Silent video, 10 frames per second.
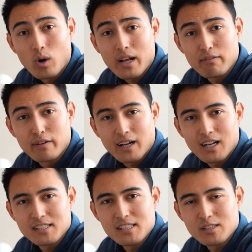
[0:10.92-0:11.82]
what if
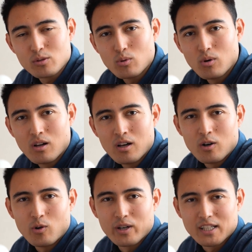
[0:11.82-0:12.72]
analysis tool
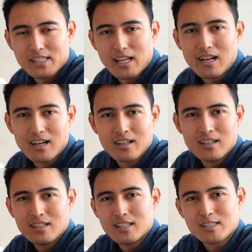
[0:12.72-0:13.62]
on Excel.
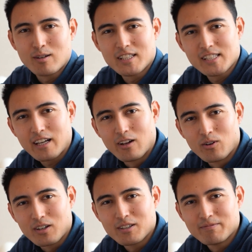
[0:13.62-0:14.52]
So let's take a
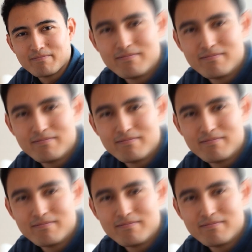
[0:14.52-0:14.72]
look.